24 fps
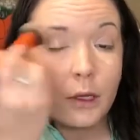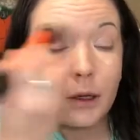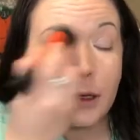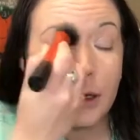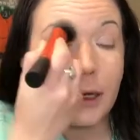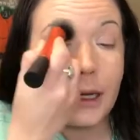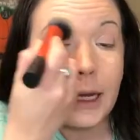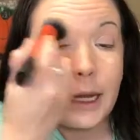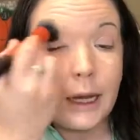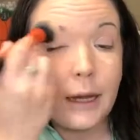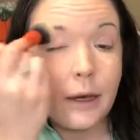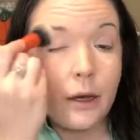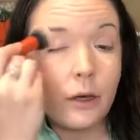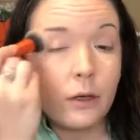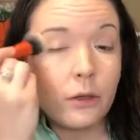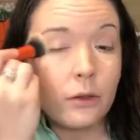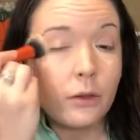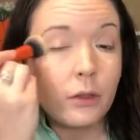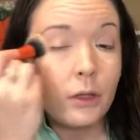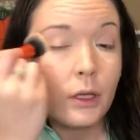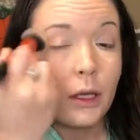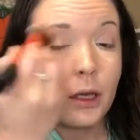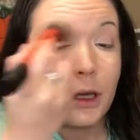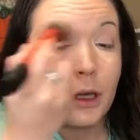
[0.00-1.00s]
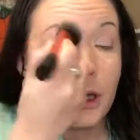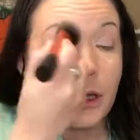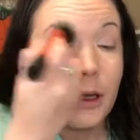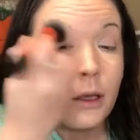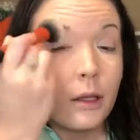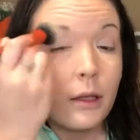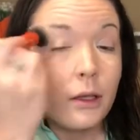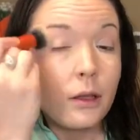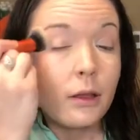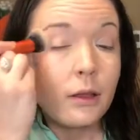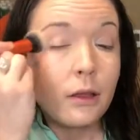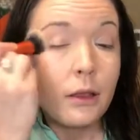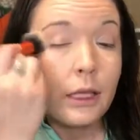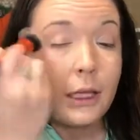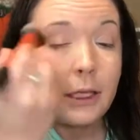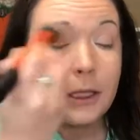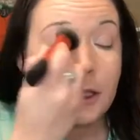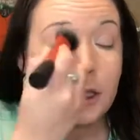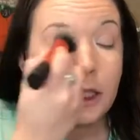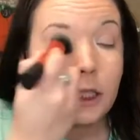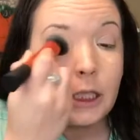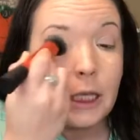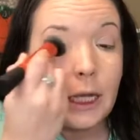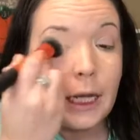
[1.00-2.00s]
Now,
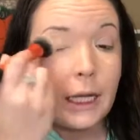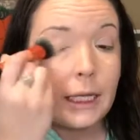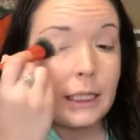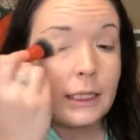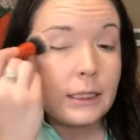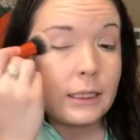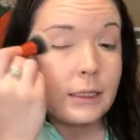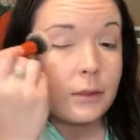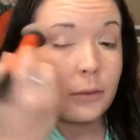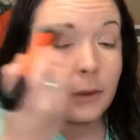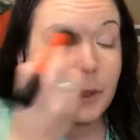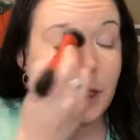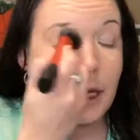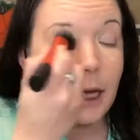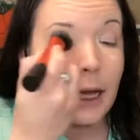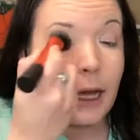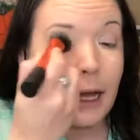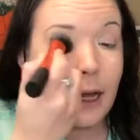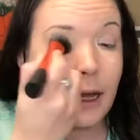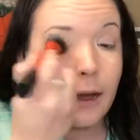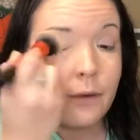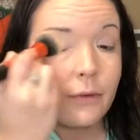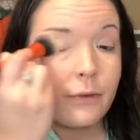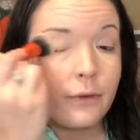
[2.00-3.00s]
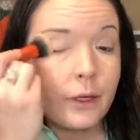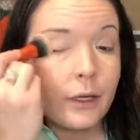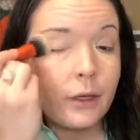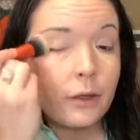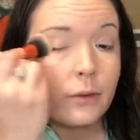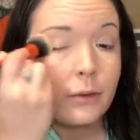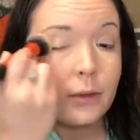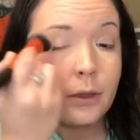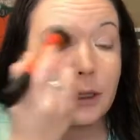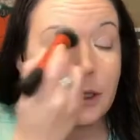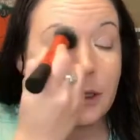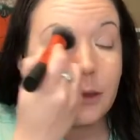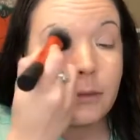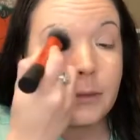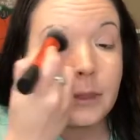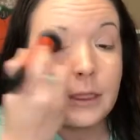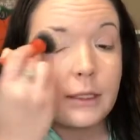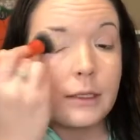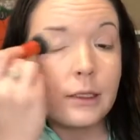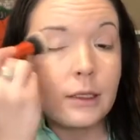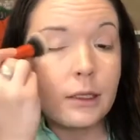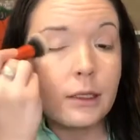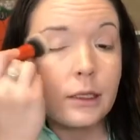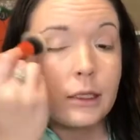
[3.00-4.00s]
these shades, what I have found with them
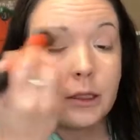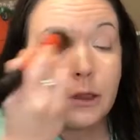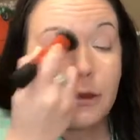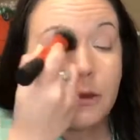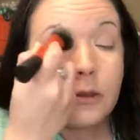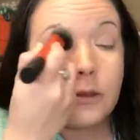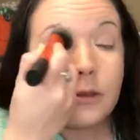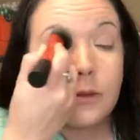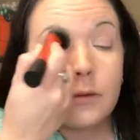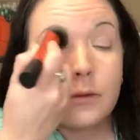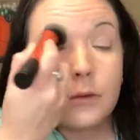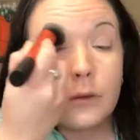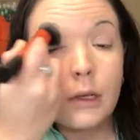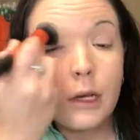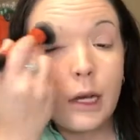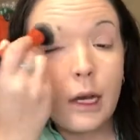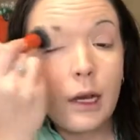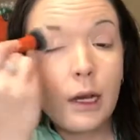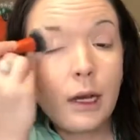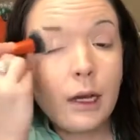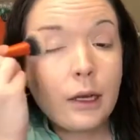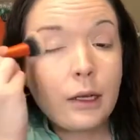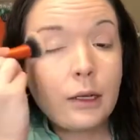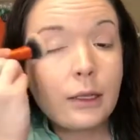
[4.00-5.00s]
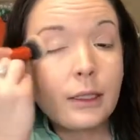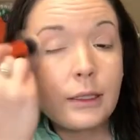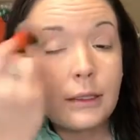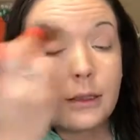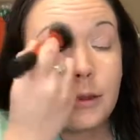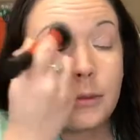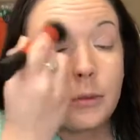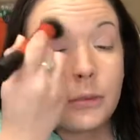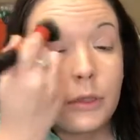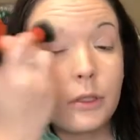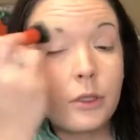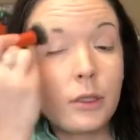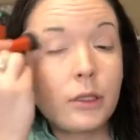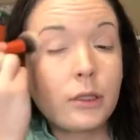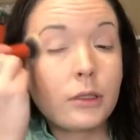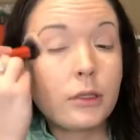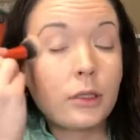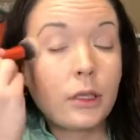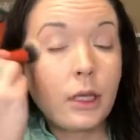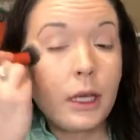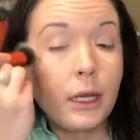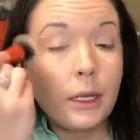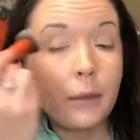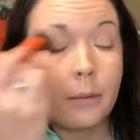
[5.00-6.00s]
is that you do not need to put
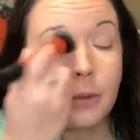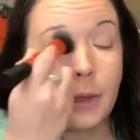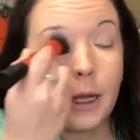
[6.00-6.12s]
a,